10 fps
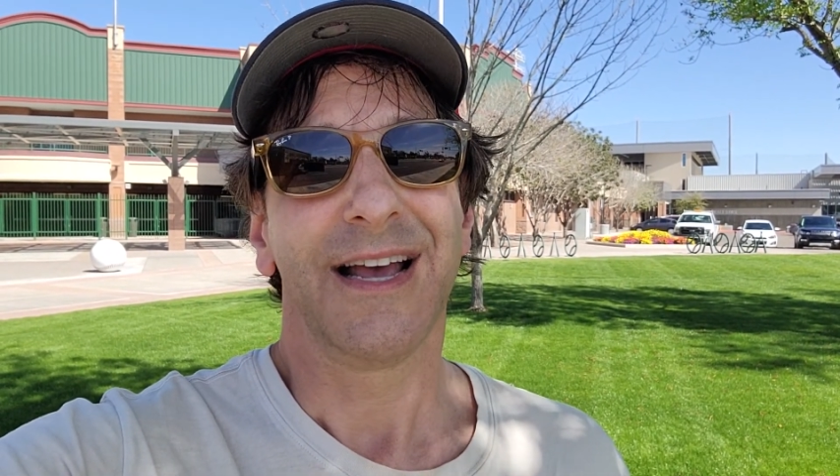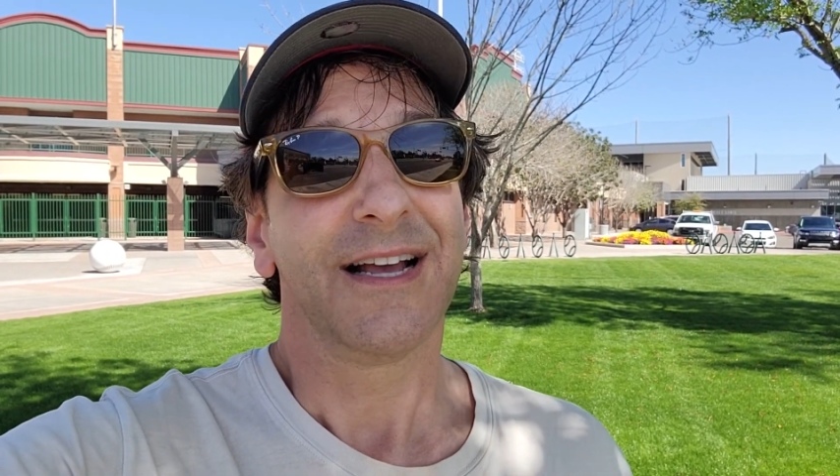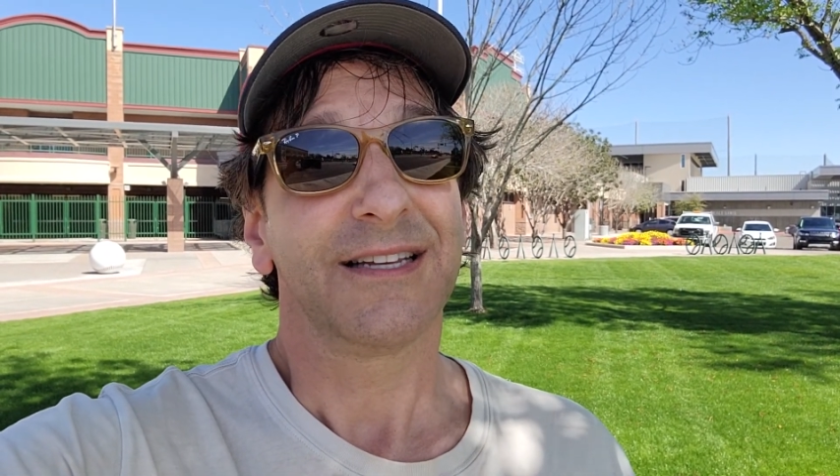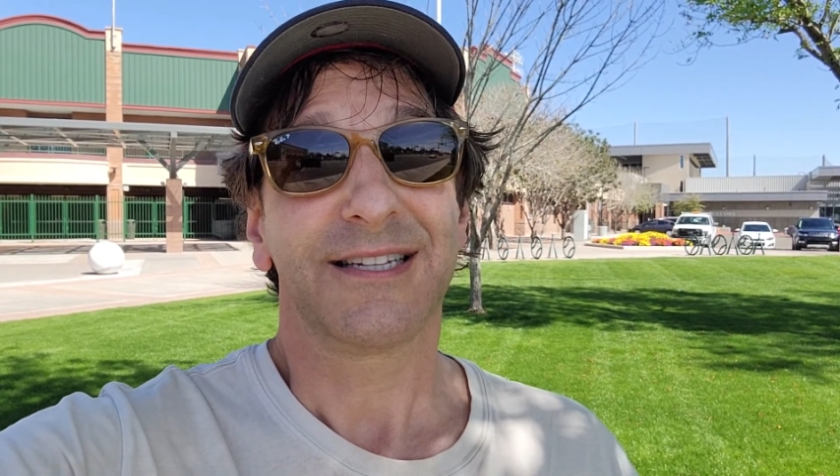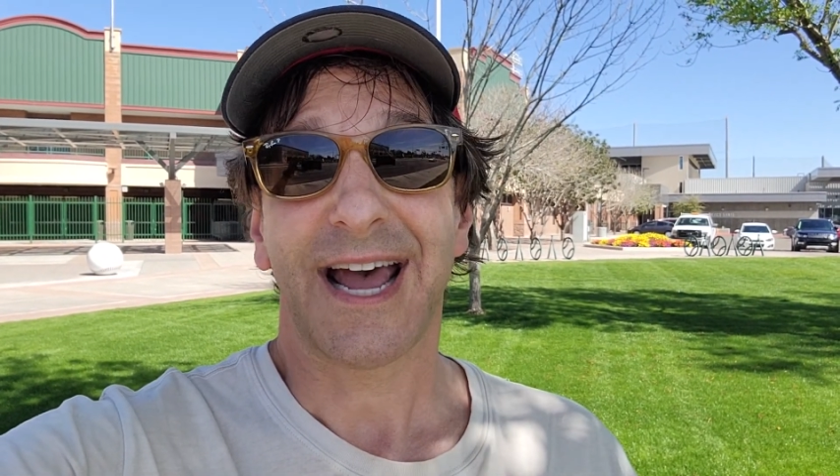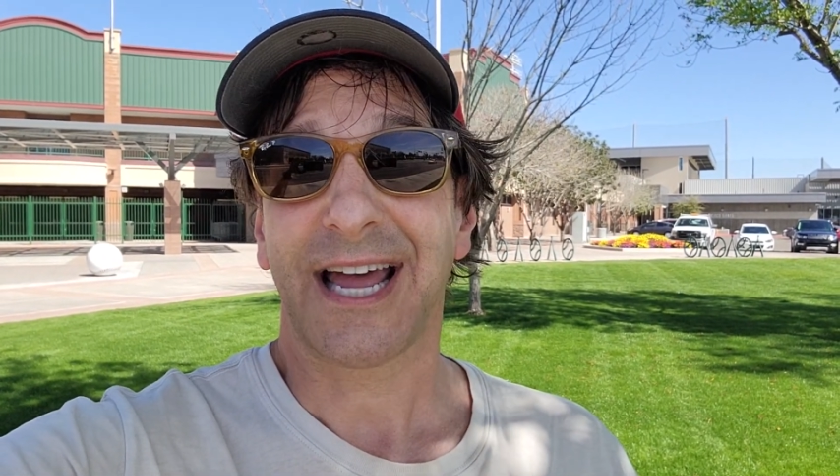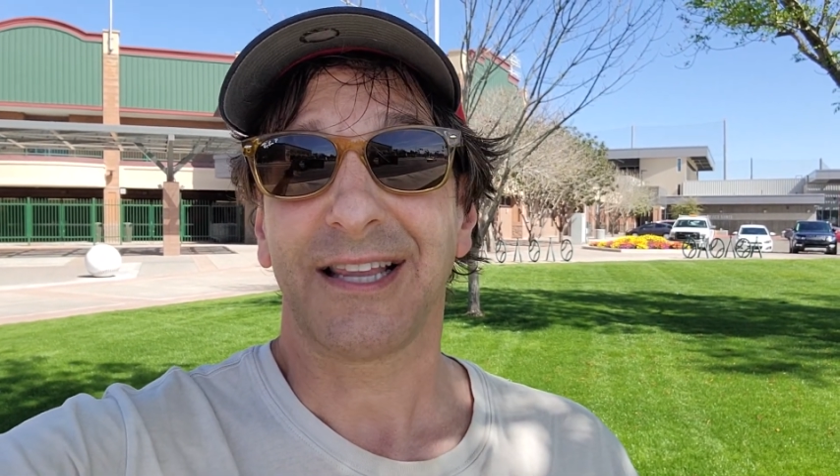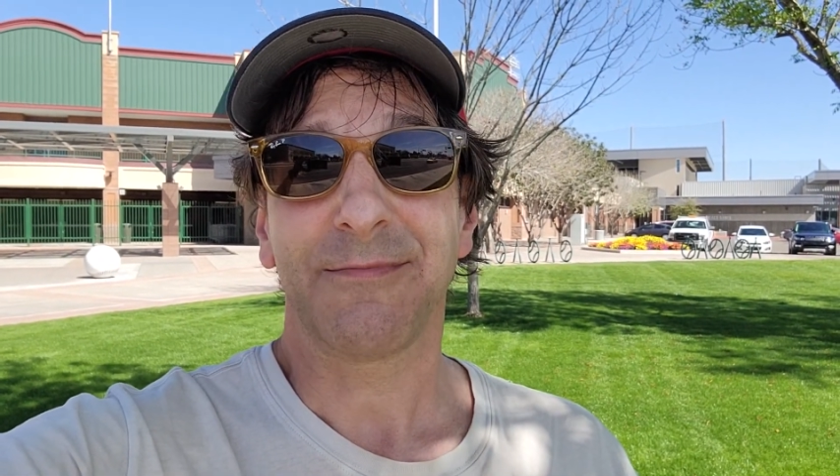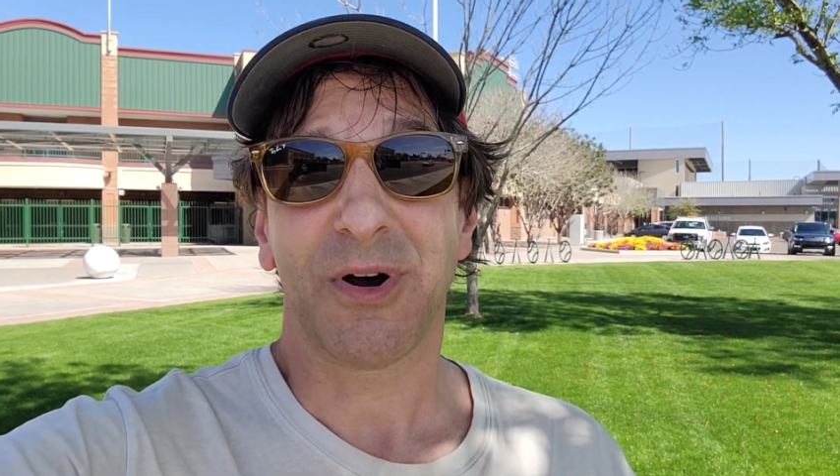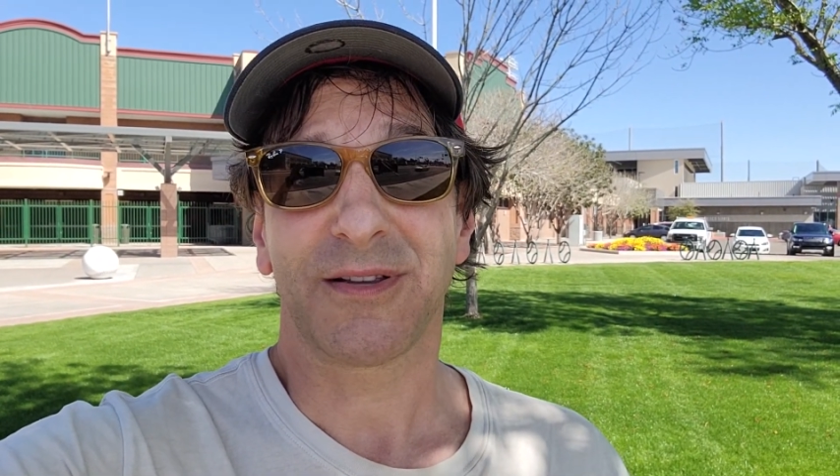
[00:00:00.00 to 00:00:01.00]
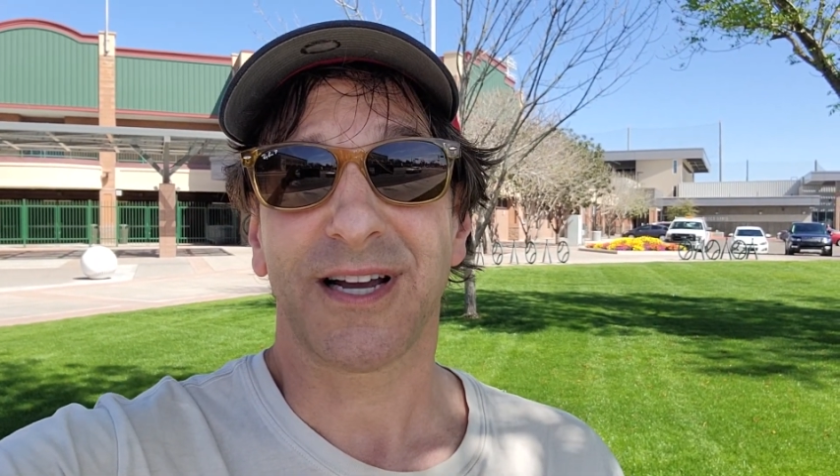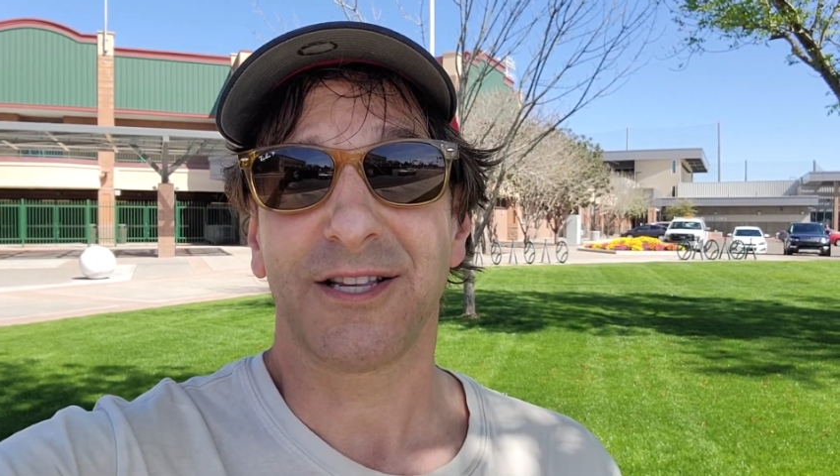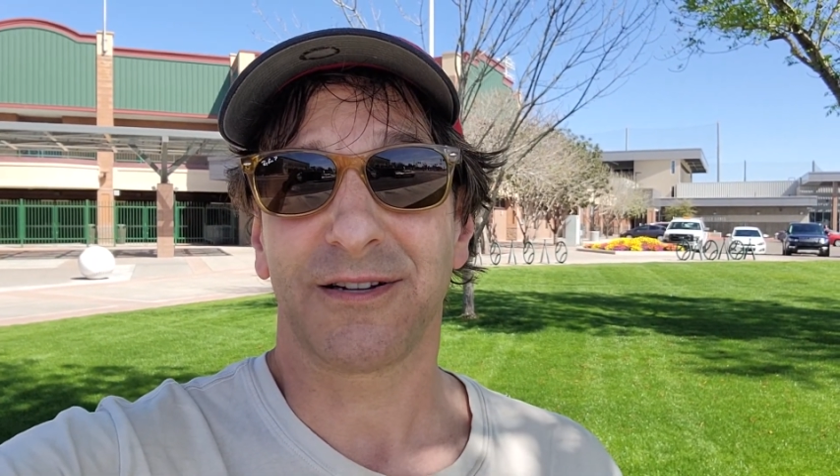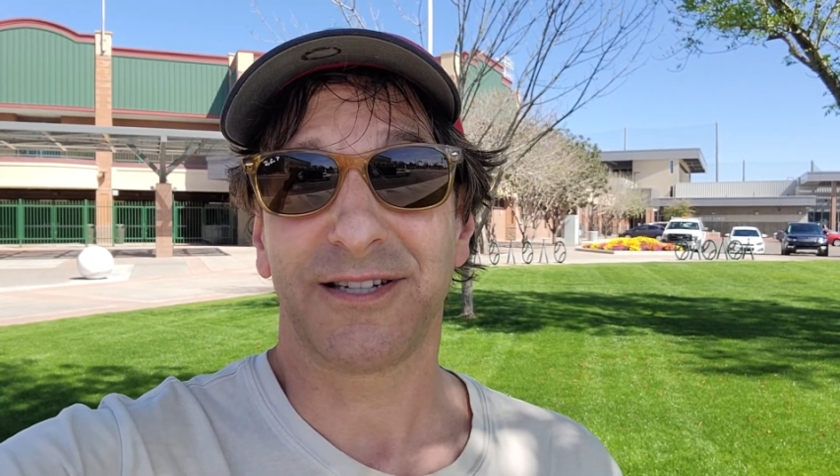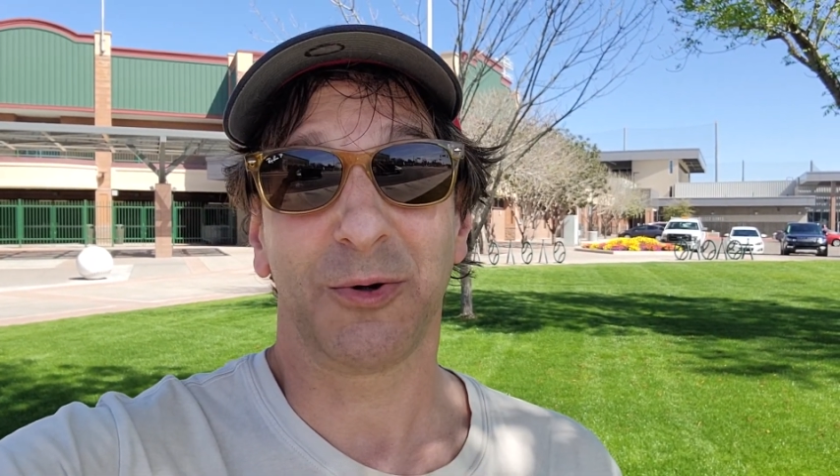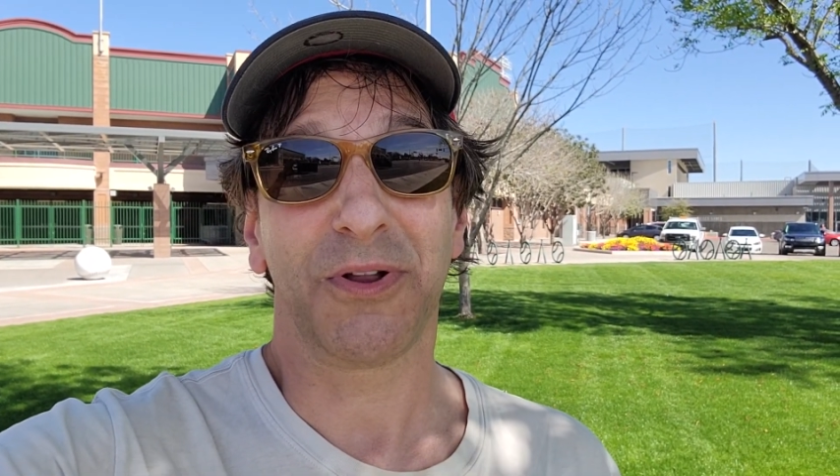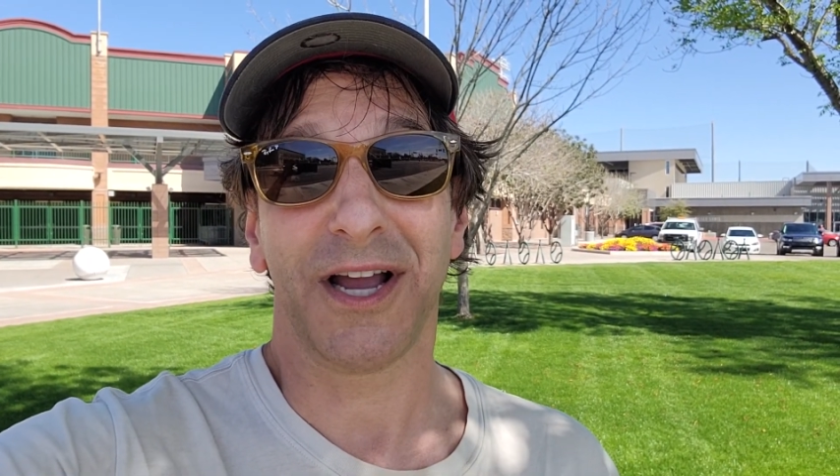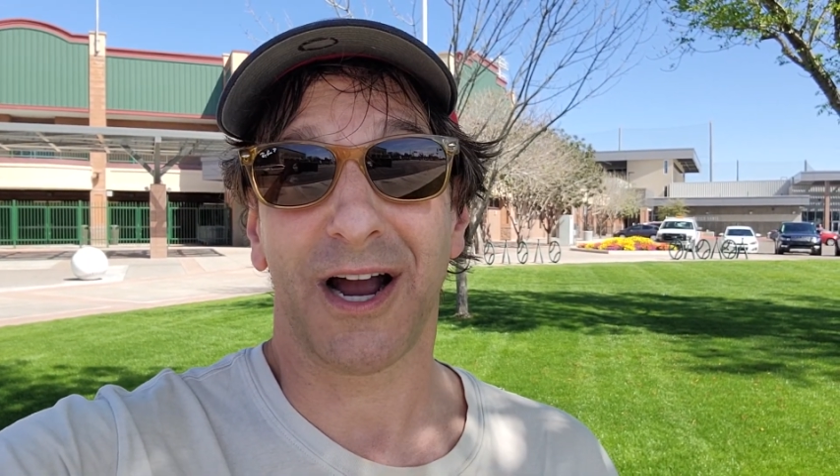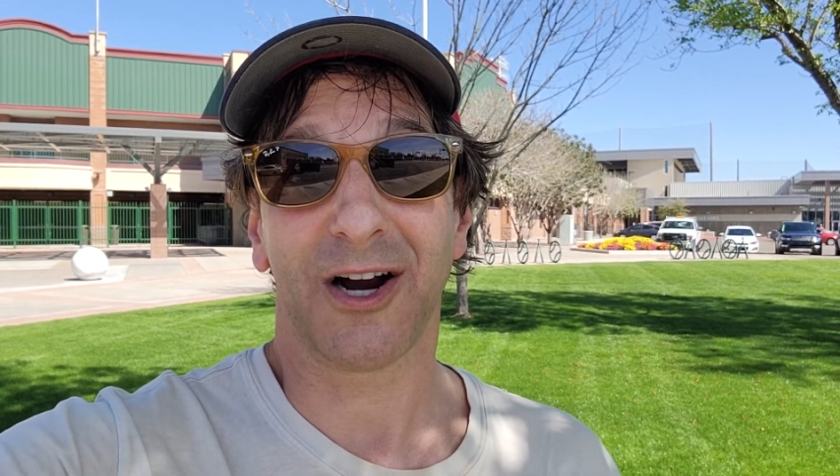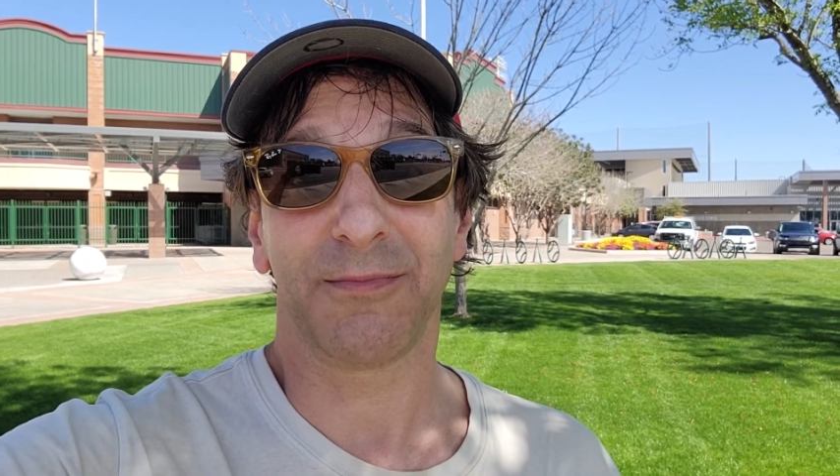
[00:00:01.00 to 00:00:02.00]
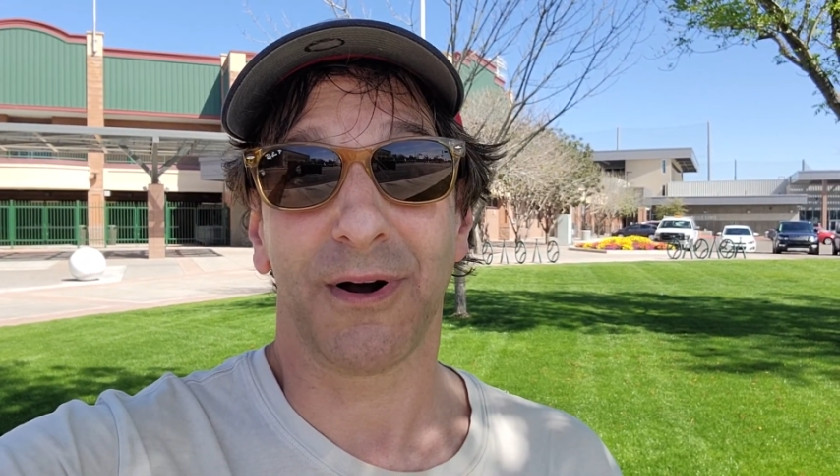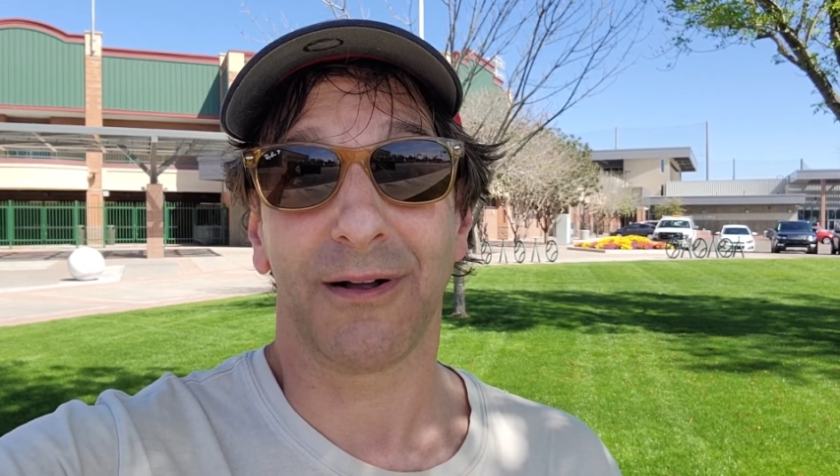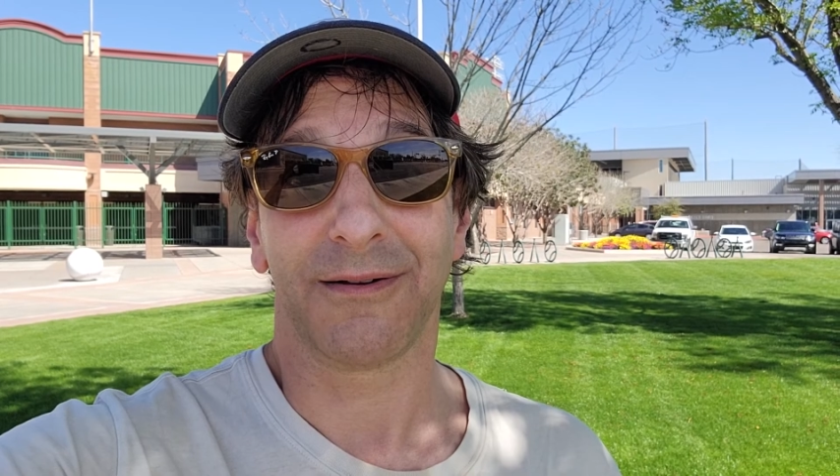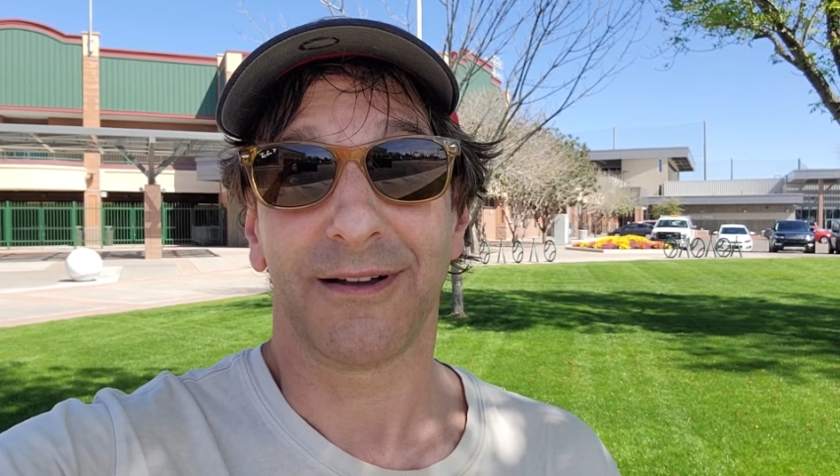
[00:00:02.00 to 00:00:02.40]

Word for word: Sadly, both sides are still playing hardball,